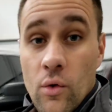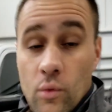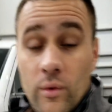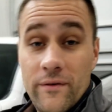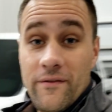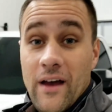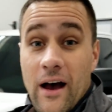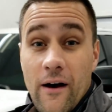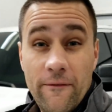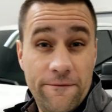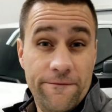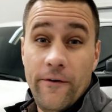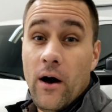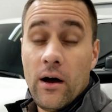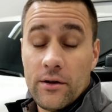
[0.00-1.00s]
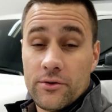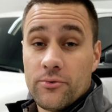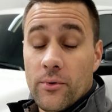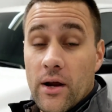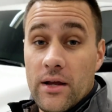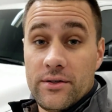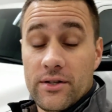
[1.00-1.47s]
We've got Fox
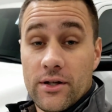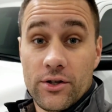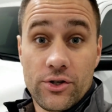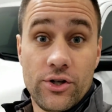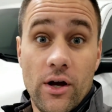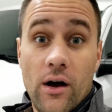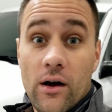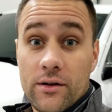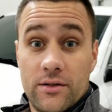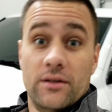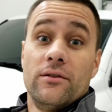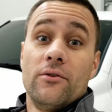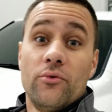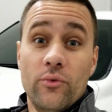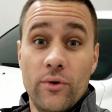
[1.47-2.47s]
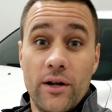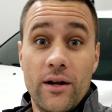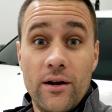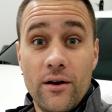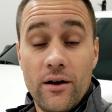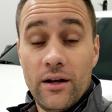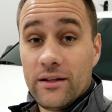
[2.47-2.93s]
Racing shocks in the rear.